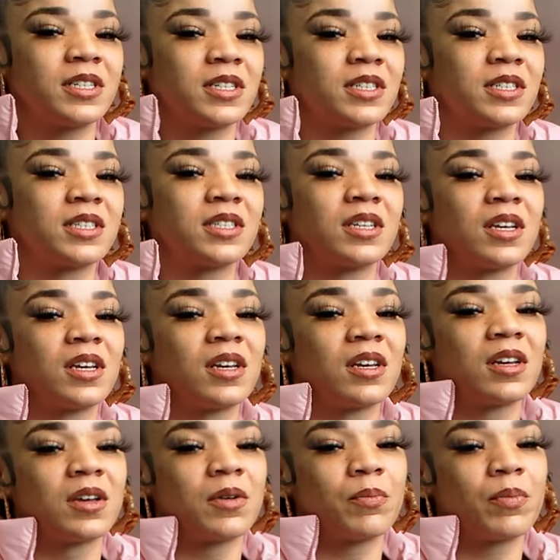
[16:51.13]
Just
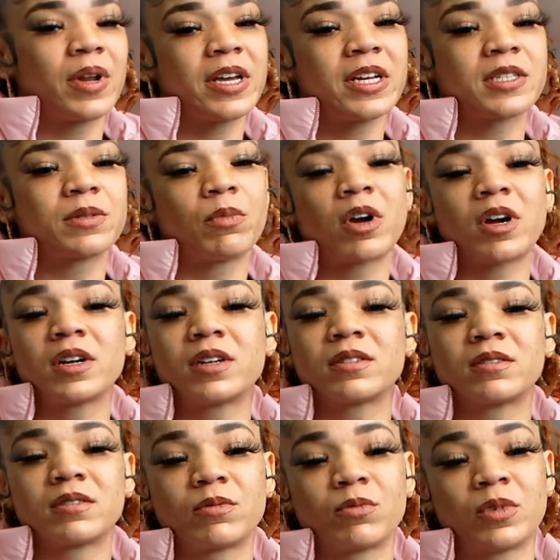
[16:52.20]
play it smart,
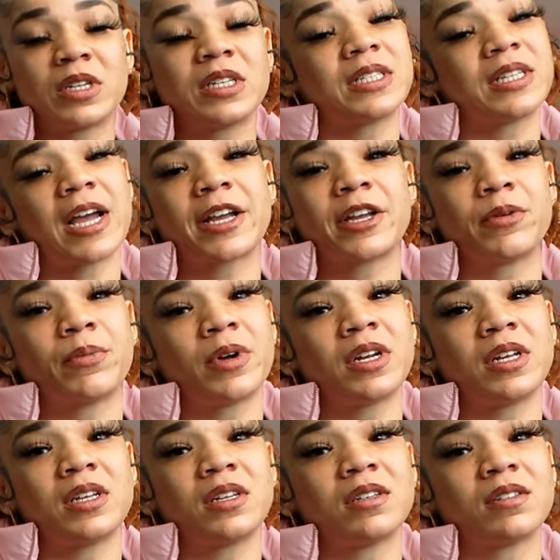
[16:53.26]
really stack your
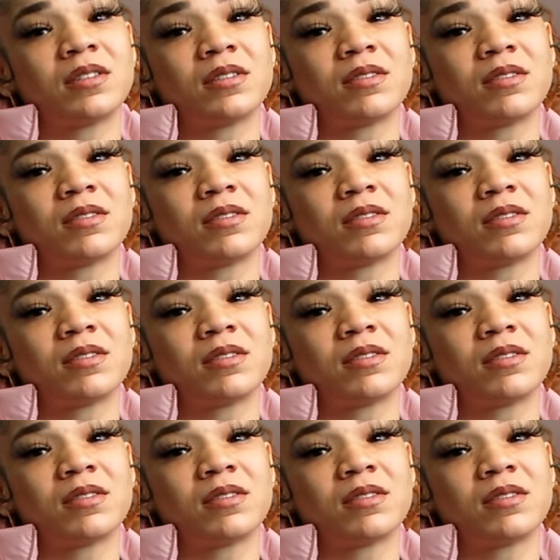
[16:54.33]
money,